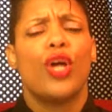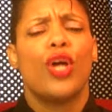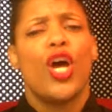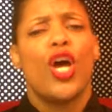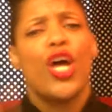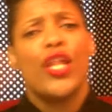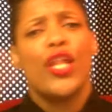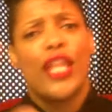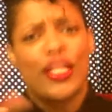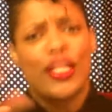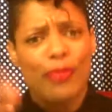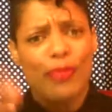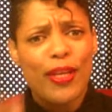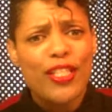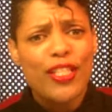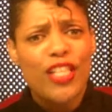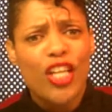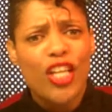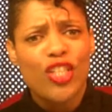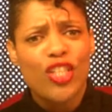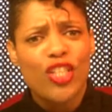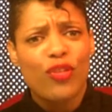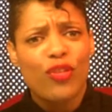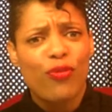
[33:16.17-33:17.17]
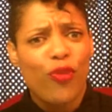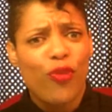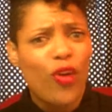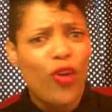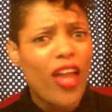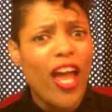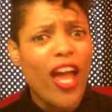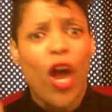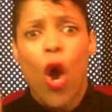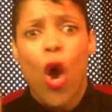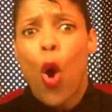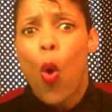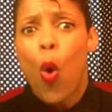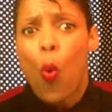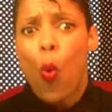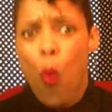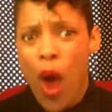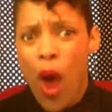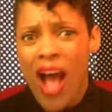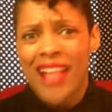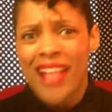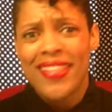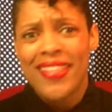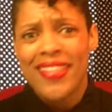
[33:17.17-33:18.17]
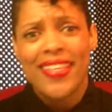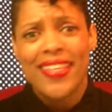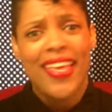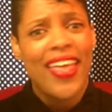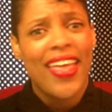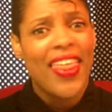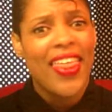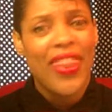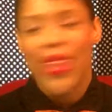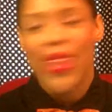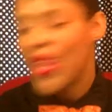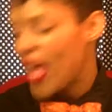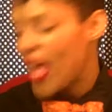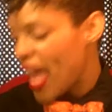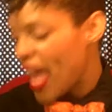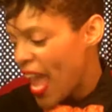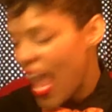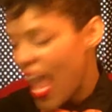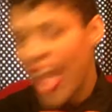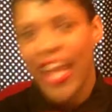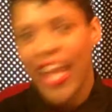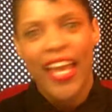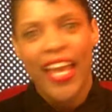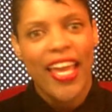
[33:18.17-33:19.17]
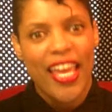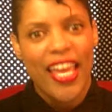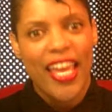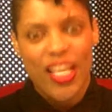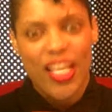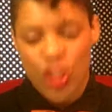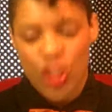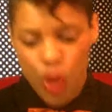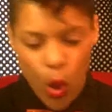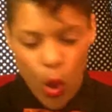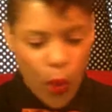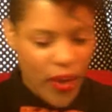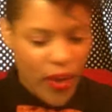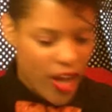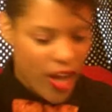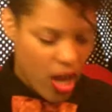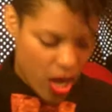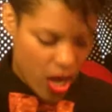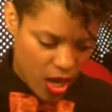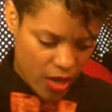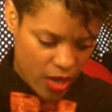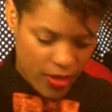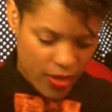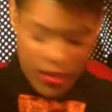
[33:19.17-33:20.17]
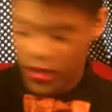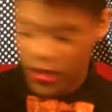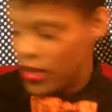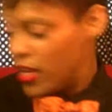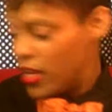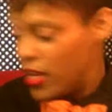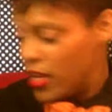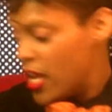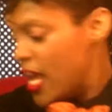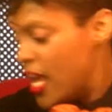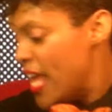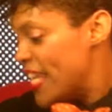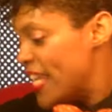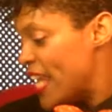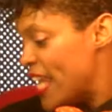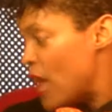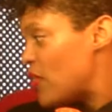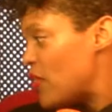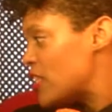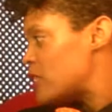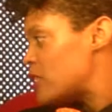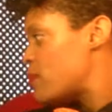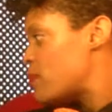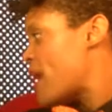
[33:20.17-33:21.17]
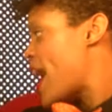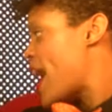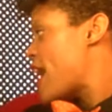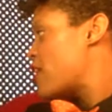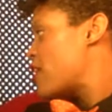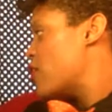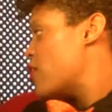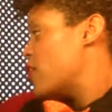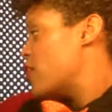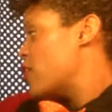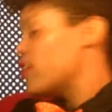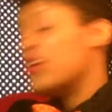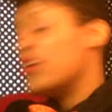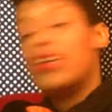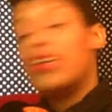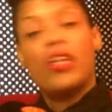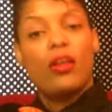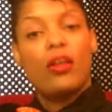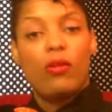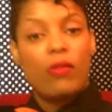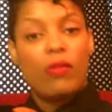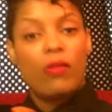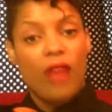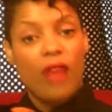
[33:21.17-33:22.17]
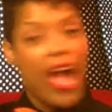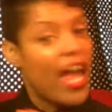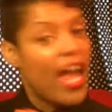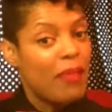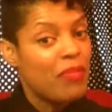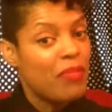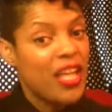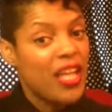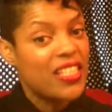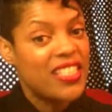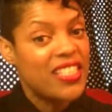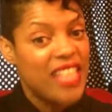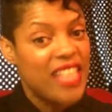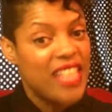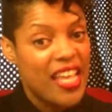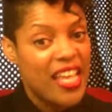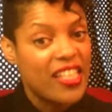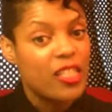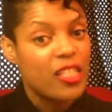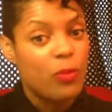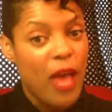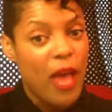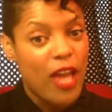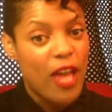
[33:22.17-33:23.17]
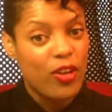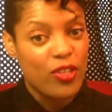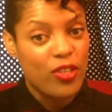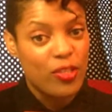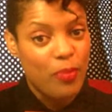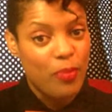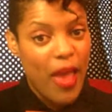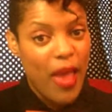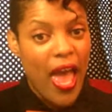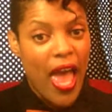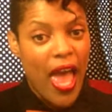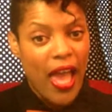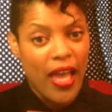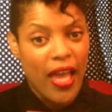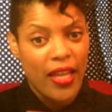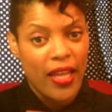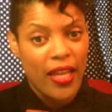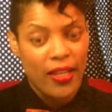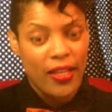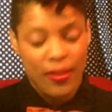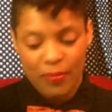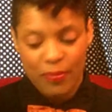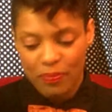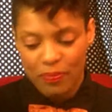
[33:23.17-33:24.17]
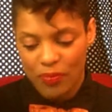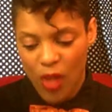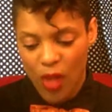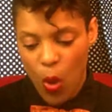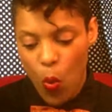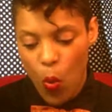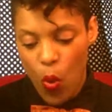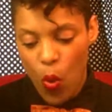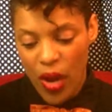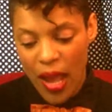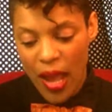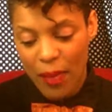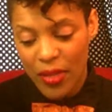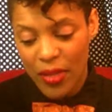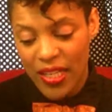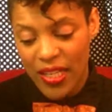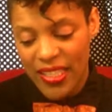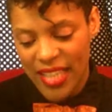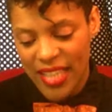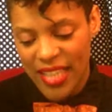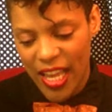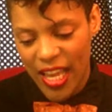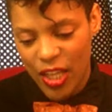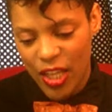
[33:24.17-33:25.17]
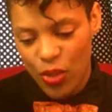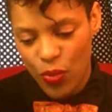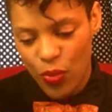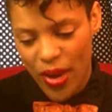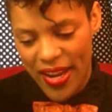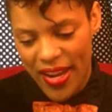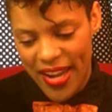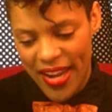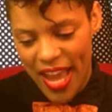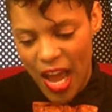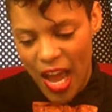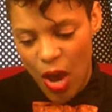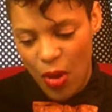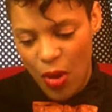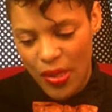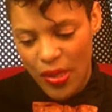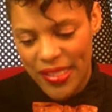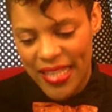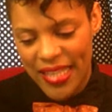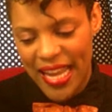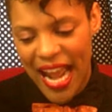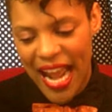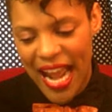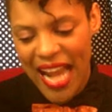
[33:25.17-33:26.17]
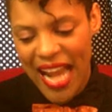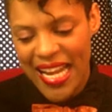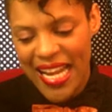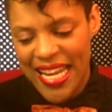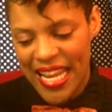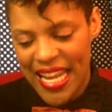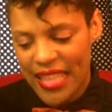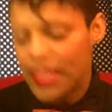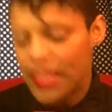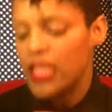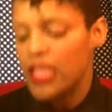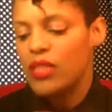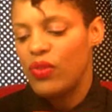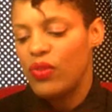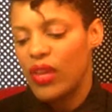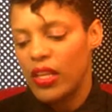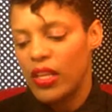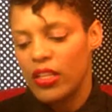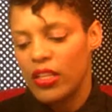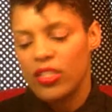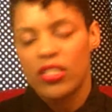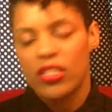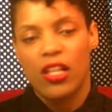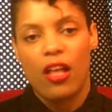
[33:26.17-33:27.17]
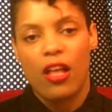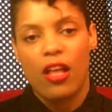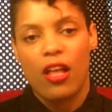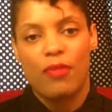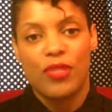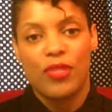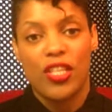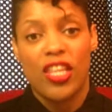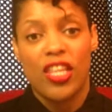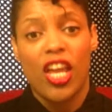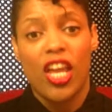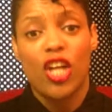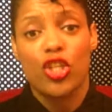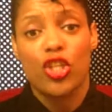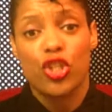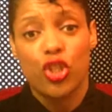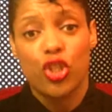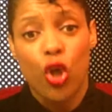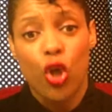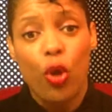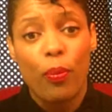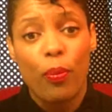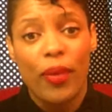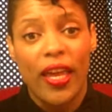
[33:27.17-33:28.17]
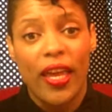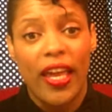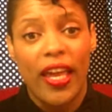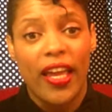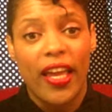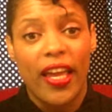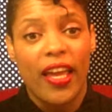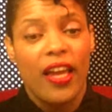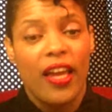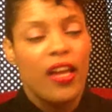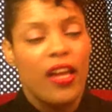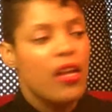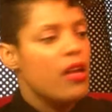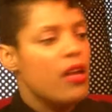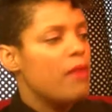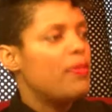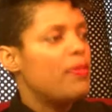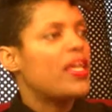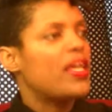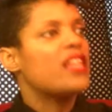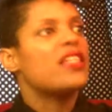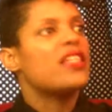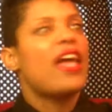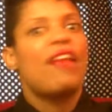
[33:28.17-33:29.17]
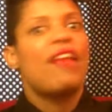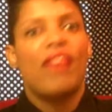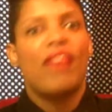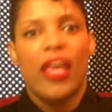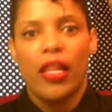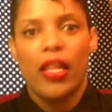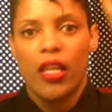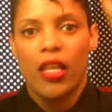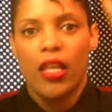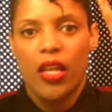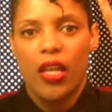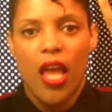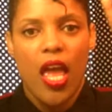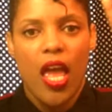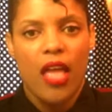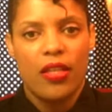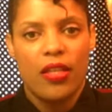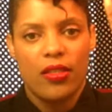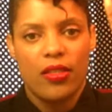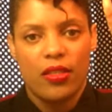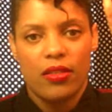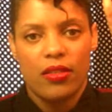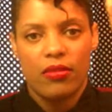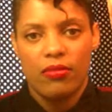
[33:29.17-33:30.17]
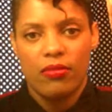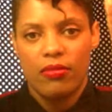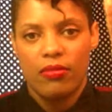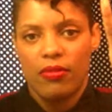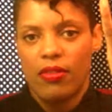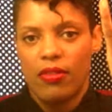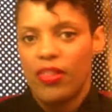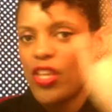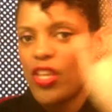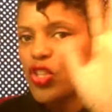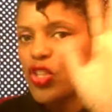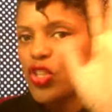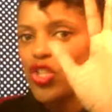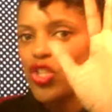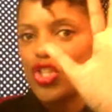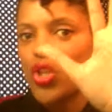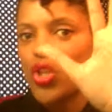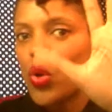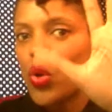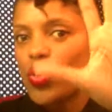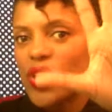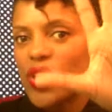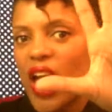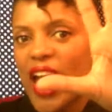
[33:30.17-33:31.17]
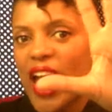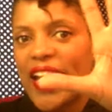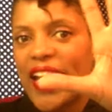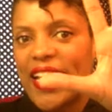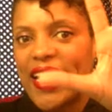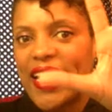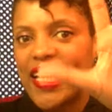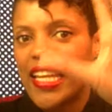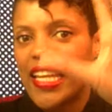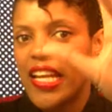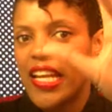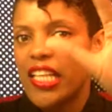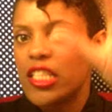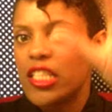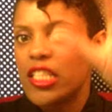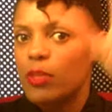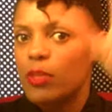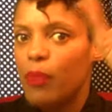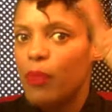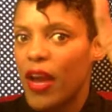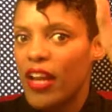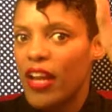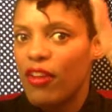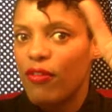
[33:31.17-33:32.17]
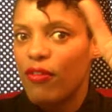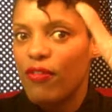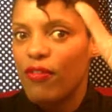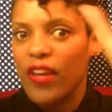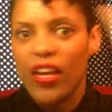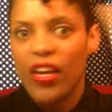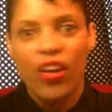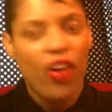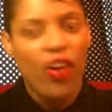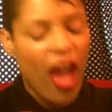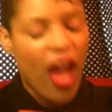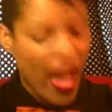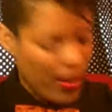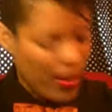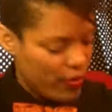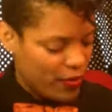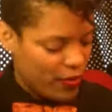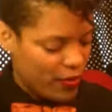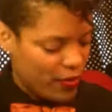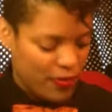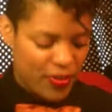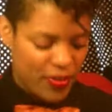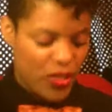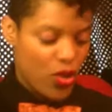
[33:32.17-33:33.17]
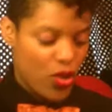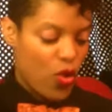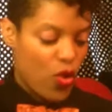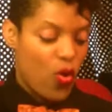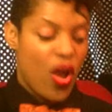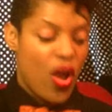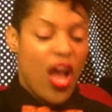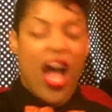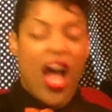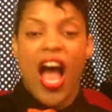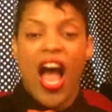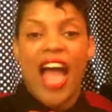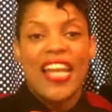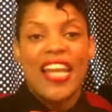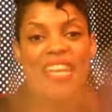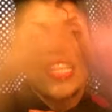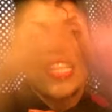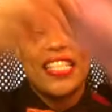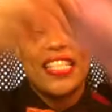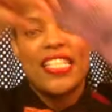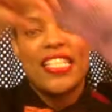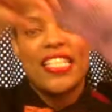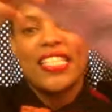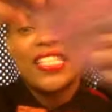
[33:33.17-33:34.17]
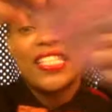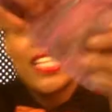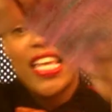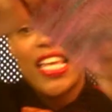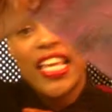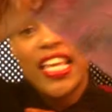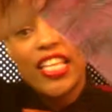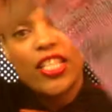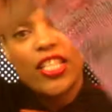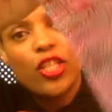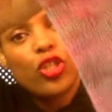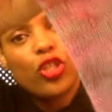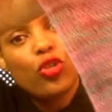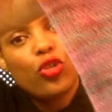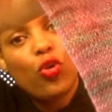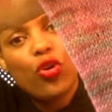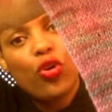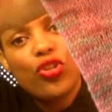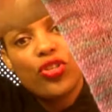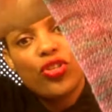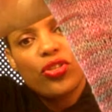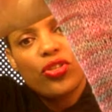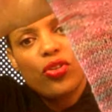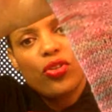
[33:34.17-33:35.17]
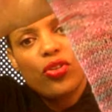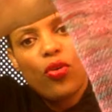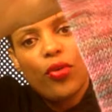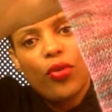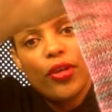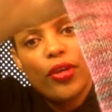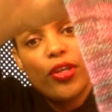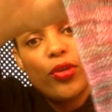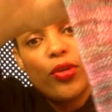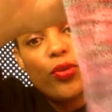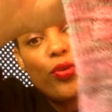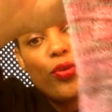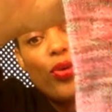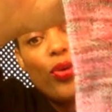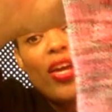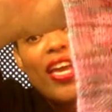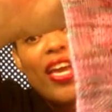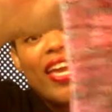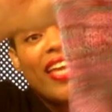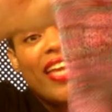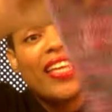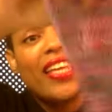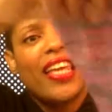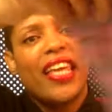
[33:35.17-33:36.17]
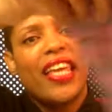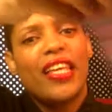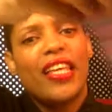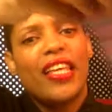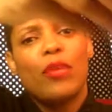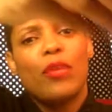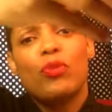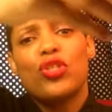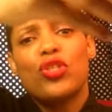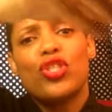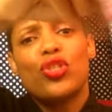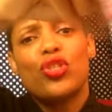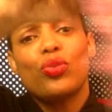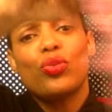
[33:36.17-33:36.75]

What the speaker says: That's my section for, like, what the heck is going on? Now, this pattern, I'm not saying this pattern is bad. What I'm going to tell you right now is that I knit these fingerless gloves. They are so big because I have alien hands. They're so tiny. They're like spider finger. I don't even know. I knit this thing in this gorgeous corgu. It was so